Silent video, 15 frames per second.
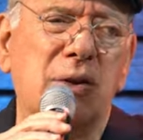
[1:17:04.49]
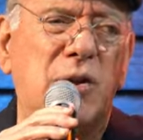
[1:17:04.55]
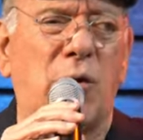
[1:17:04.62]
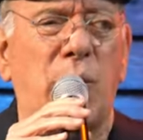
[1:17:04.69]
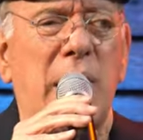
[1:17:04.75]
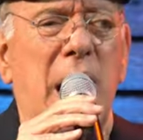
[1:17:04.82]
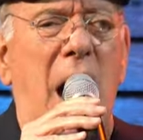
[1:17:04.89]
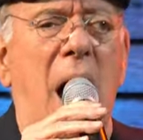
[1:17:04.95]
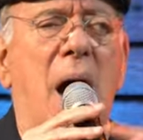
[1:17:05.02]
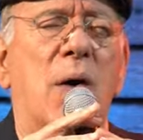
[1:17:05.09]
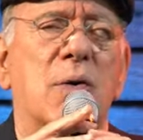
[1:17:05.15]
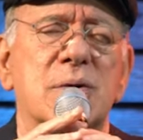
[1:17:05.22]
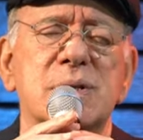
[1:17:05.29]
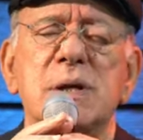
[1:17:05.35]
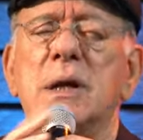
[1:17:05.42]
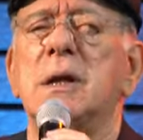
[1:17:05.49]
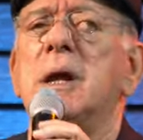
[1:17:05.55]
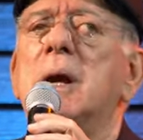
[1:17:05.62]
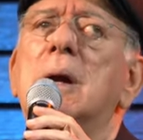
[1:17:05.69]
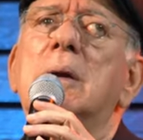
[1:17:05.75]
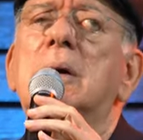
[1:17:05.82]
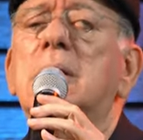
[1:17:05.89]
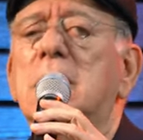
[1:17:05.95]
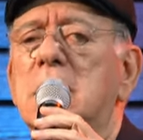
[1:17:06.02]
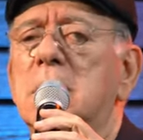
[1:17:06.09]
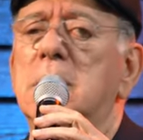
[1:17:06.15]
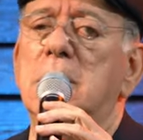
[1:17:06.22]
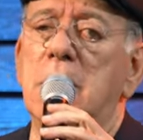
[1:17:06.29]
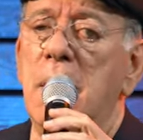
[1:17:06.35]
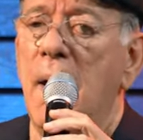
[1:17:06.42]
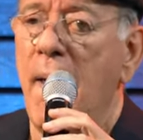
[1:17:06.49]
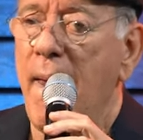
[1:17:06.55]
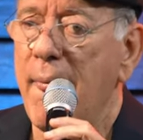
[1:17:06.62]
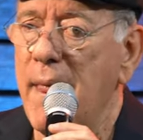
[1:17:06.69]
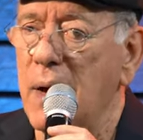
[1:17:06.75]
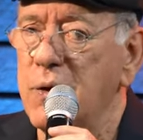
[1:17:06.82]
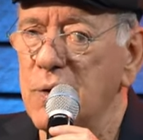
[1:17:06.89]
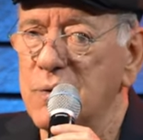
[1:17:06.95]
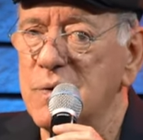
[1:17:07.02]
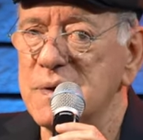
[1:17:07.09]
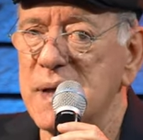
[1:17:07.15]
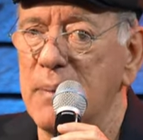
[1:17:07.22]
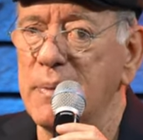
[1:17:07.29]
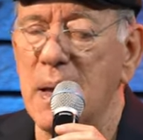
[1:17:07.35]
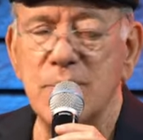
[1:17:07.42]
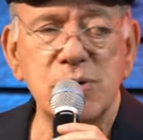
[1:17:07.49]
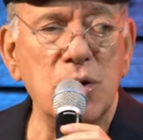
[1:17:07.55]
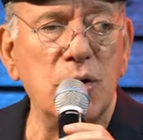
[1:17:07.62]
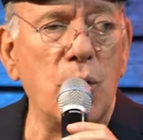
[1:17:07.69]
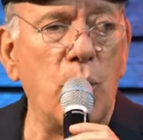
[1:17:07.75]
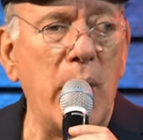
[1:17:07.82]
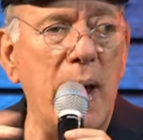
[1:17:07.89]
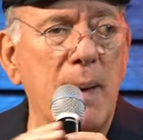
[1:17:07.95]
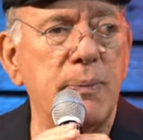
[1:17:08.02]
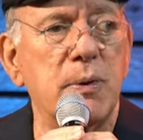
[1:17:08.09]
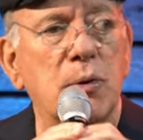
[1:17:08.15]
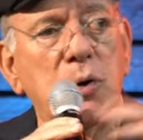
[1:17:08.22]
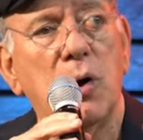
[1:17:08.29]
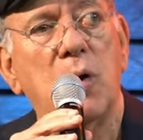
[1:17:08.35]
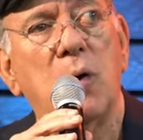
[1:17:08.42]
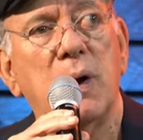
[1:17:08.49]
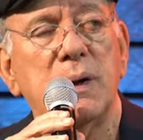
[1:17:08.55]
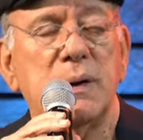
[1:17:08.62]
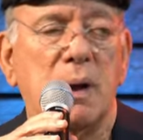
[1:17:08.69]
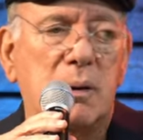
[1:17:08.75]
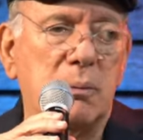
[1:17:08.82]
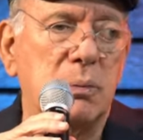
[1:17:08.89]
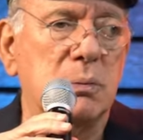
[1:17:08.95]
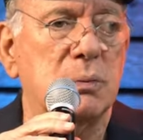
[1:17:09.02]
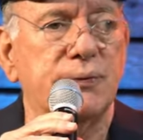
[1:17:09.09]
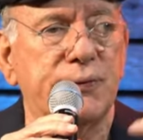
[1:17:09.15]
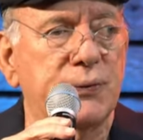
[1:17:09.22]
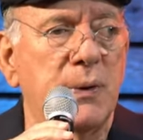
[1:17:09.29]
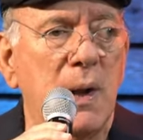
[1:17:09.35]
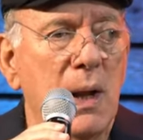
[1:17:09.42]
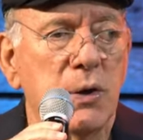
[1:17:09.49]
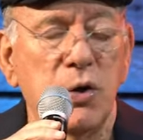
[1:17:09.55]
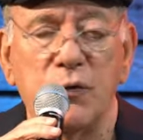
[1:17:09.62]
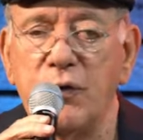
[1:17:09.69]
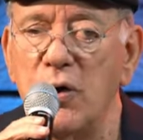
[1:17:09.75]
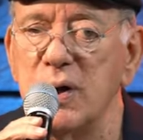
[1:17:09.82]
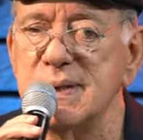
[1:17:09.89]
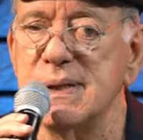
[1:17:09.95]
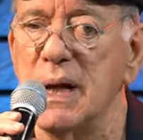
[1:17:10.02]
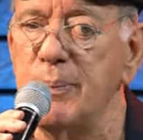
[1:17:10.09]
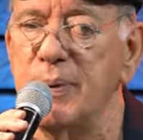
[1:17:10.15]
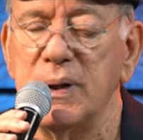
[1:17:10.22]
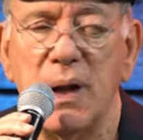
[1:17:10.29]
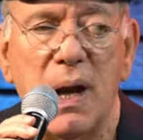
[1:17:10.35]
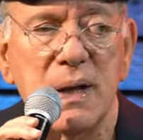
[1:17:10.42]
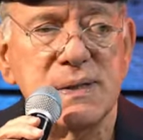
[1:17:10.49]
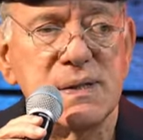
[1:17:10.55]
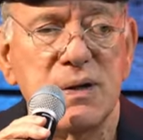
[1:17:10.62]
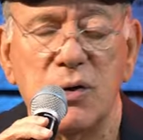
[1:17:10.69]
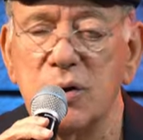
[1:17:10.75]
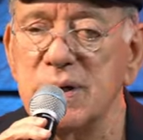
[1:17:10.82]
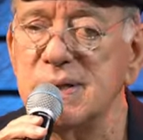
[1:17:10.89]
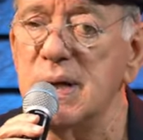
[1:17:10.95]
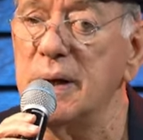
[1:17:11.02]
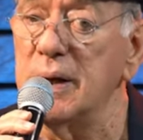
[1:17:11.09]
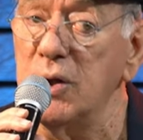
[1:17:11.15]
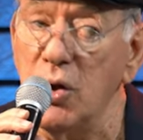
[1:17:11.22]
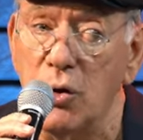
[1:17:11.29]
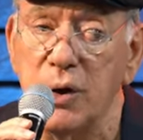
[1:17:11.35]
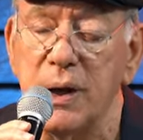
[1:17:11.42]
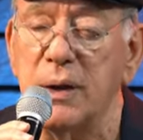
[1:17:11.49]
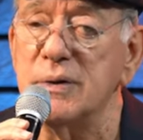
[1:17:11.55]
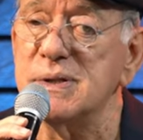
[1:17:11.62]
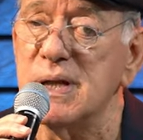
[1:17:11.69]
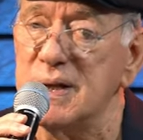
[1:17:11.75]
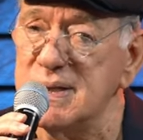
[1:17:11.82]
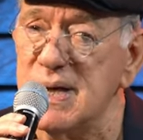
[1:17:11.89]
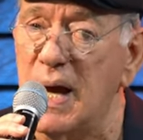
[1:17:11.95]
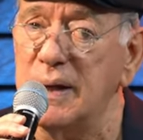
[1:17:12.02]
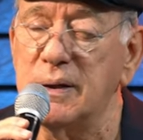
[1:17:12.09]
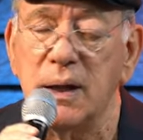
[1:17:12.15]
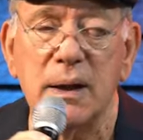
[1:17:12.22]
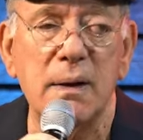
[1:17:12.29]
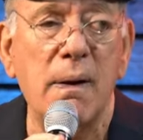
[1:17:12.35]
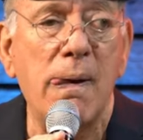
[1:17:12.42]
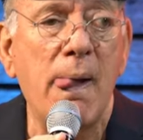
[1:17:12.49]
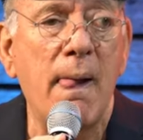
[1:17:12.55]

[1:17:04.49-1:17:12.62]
3 hours sitting, oh, like you sometimes on the web, you go and there, you fall asleep in the last 30 seconds. No, here's exciting